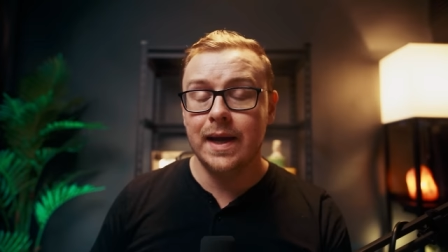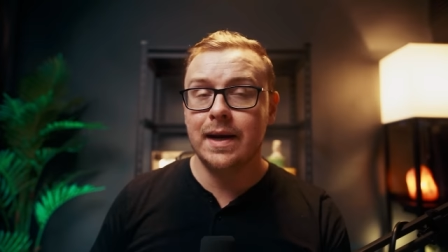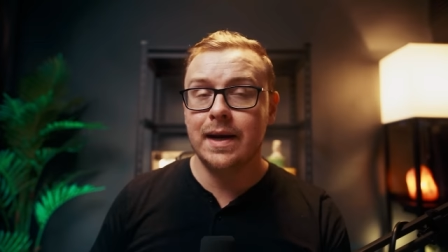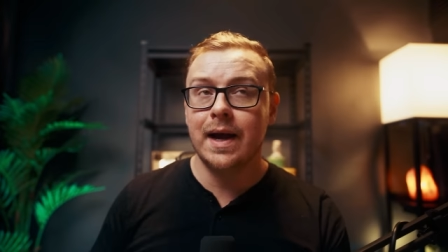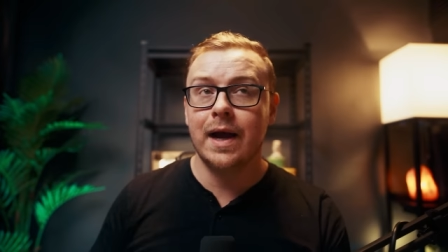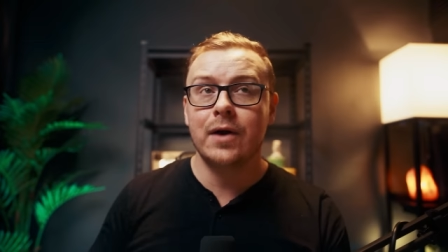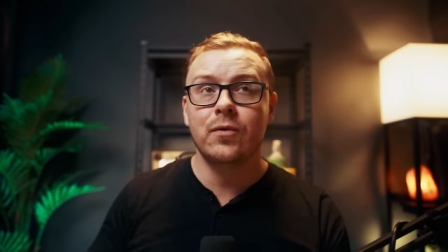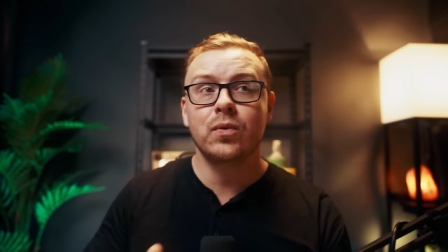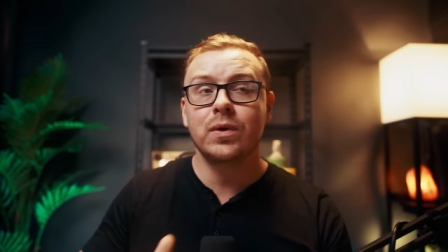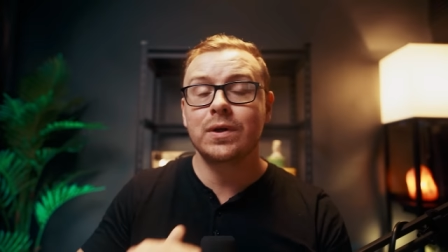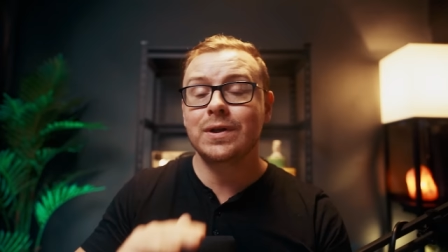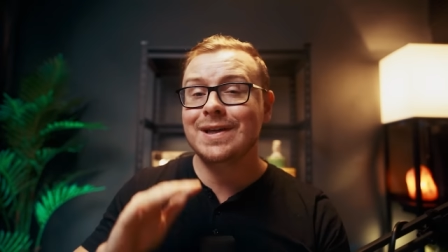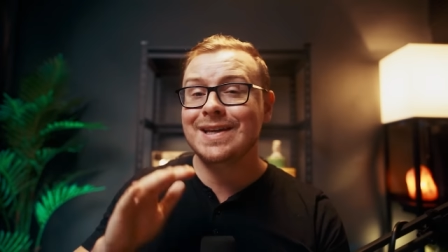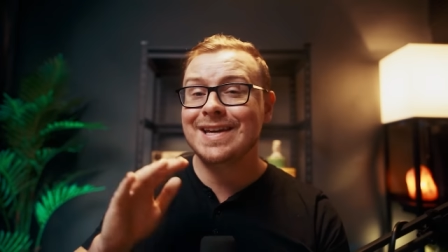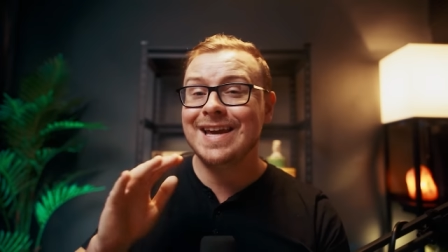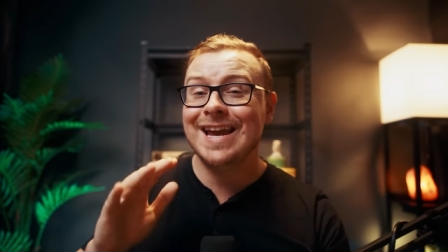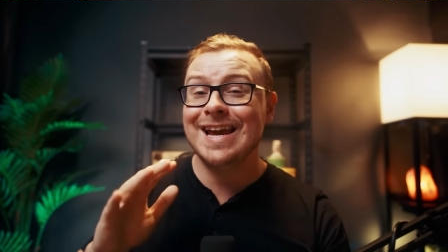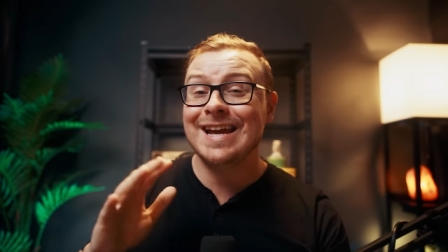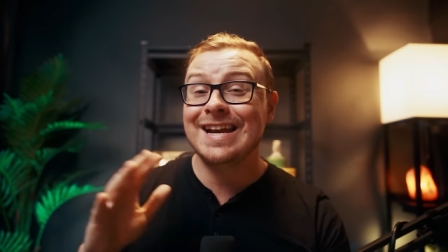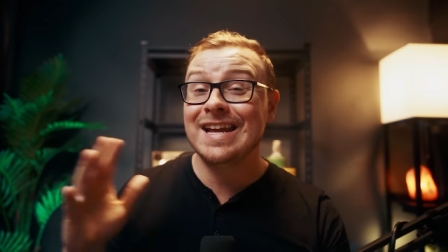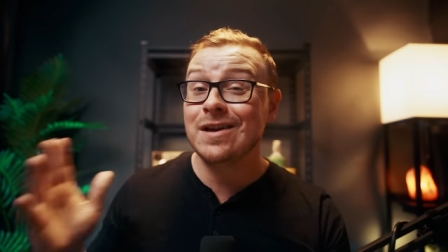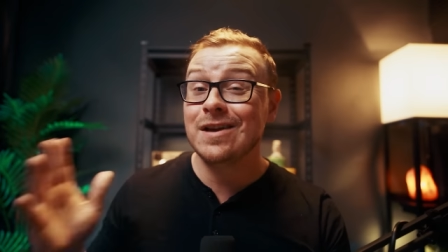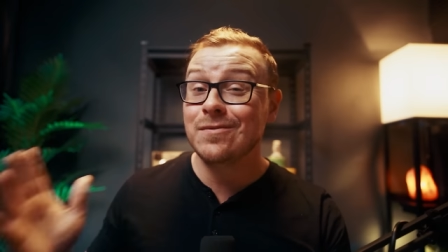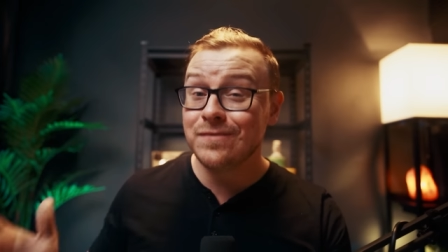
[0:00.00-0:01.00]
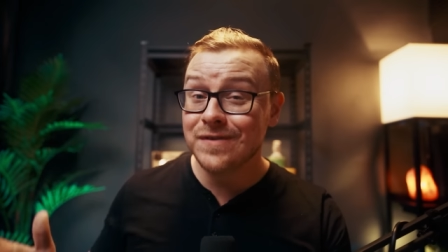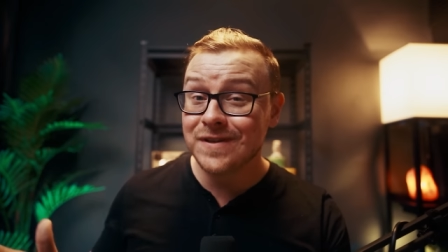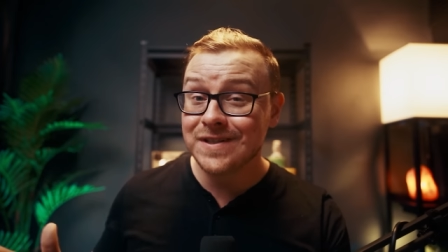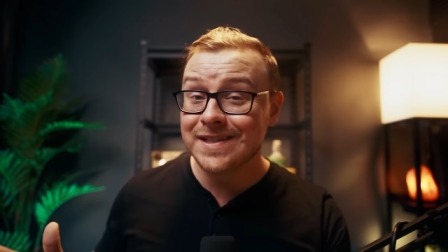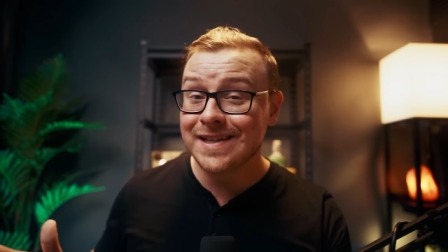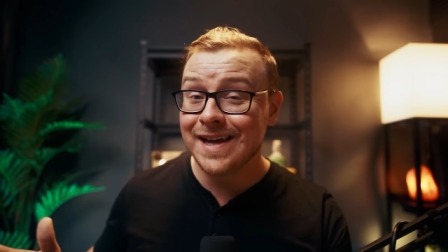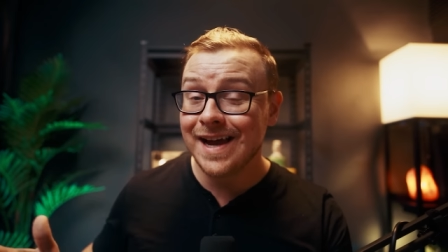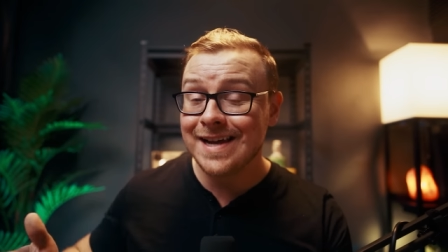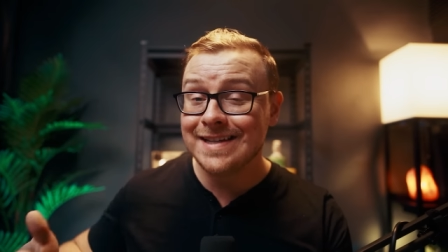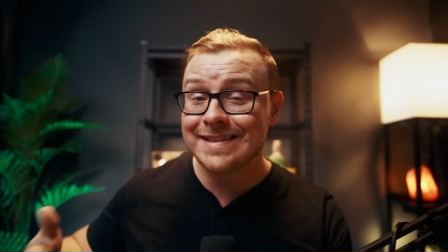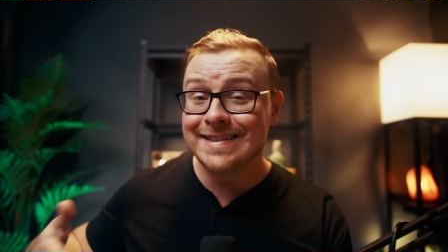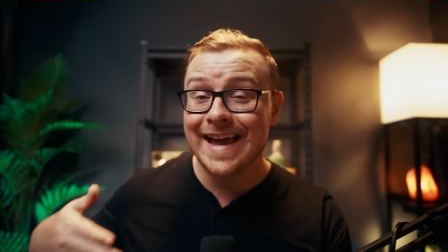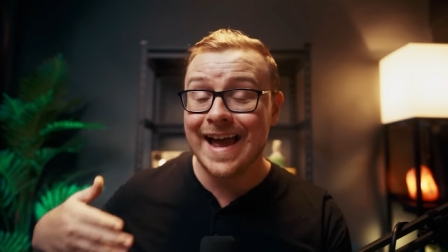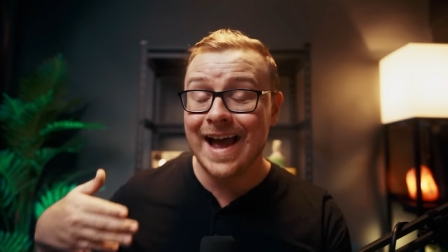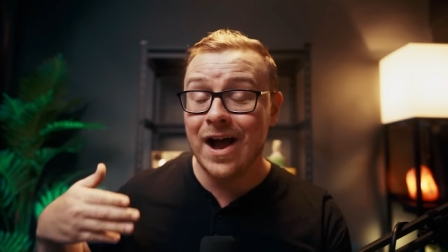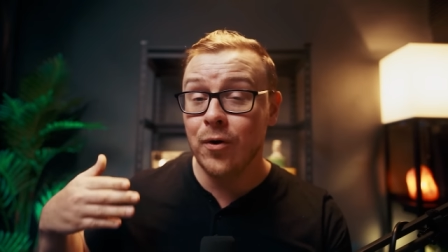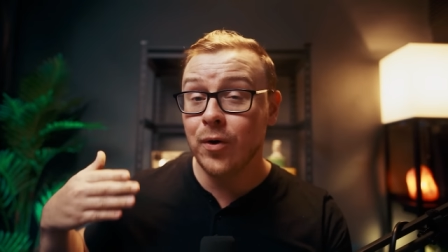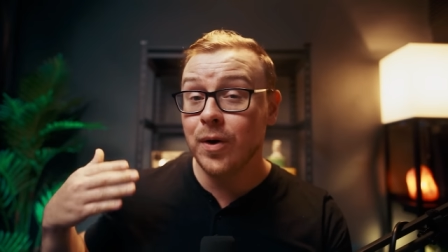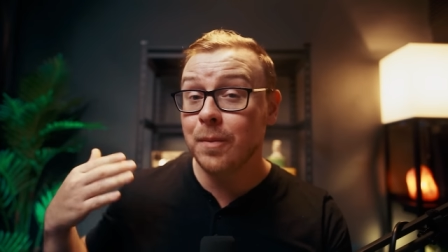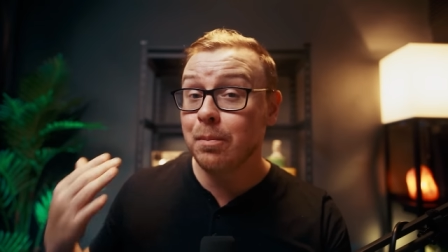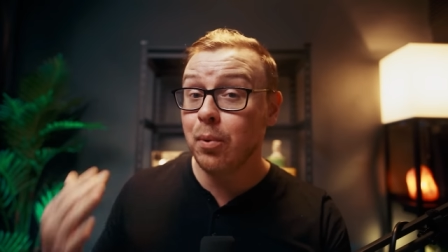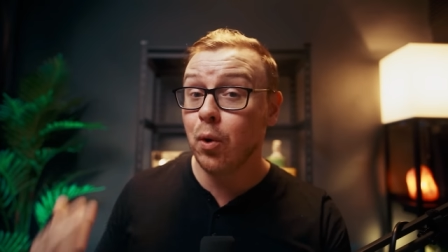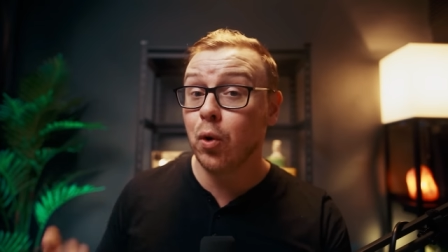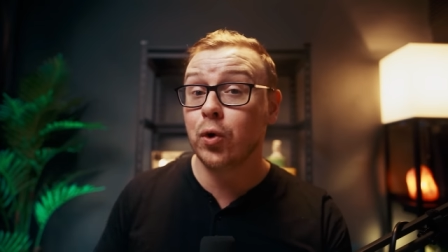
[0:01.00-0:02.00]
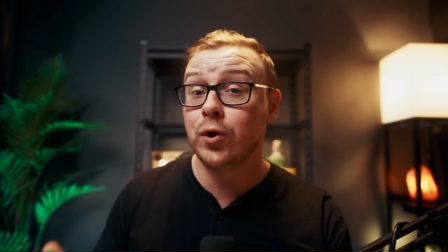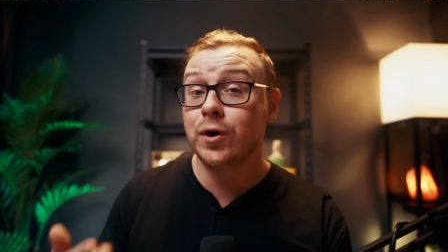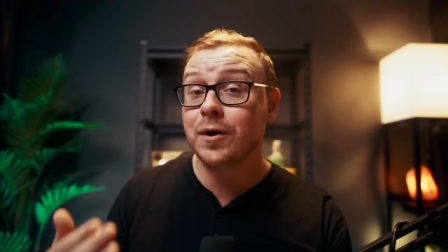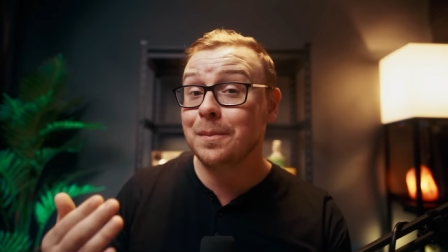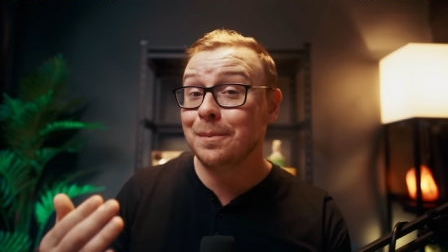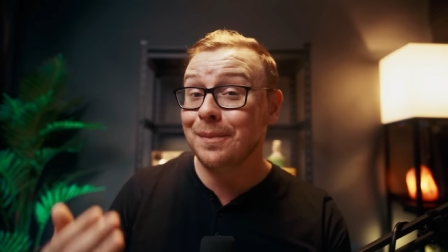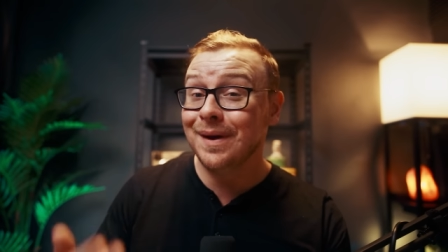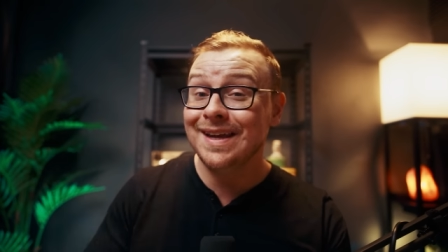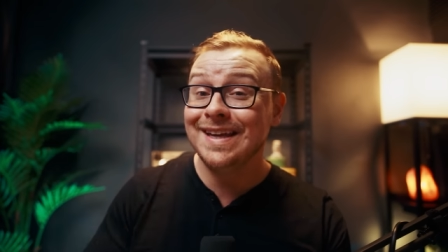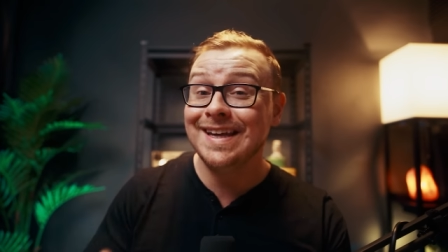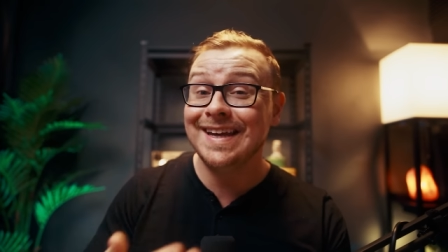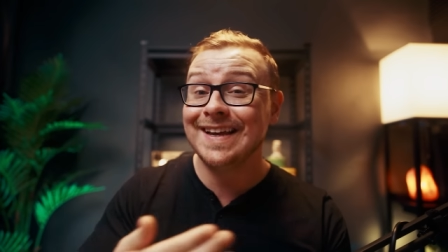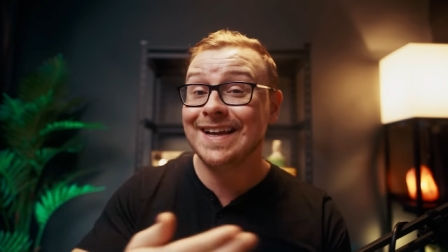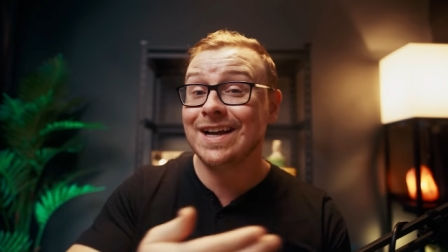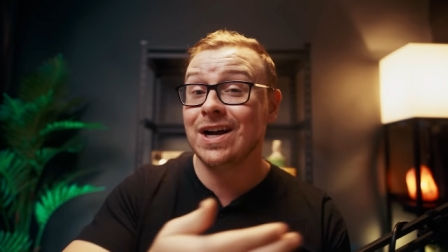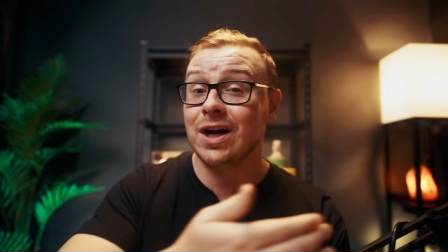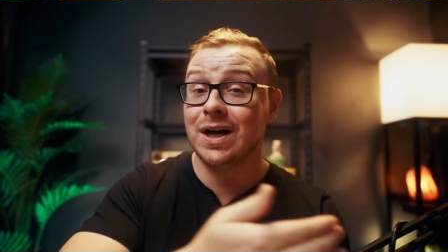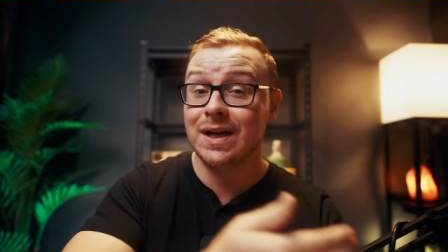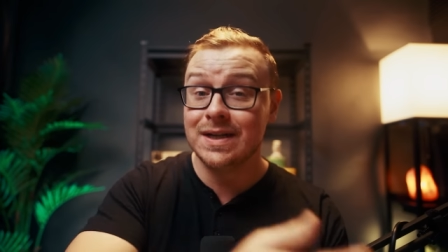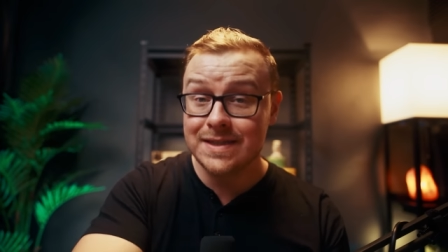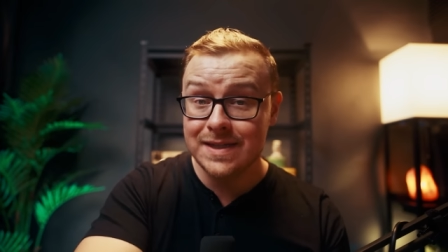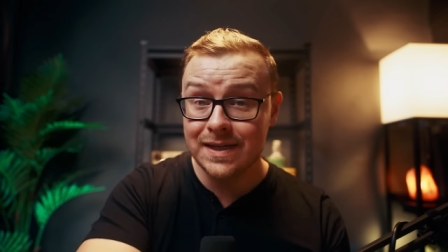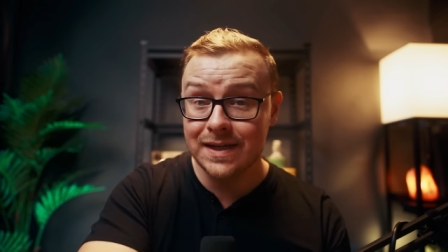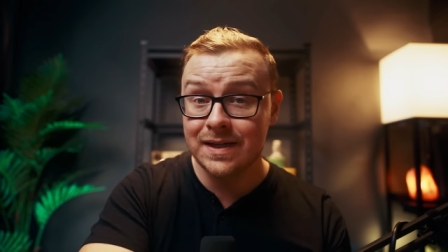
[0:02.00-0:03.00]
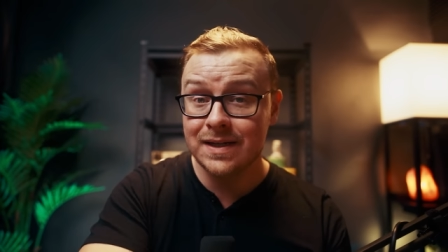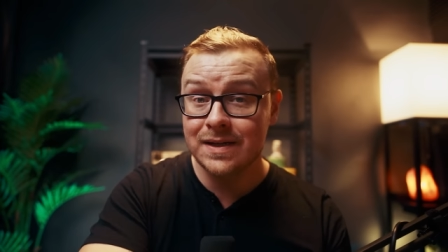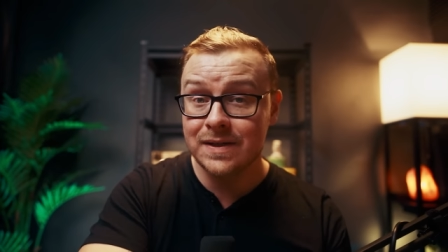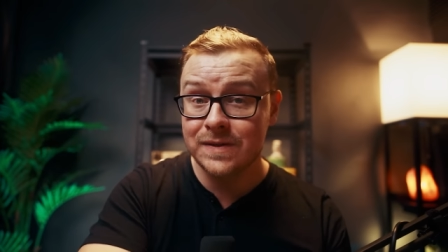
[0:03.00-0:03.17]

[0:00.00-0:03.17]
And I really can't emphasize how important making content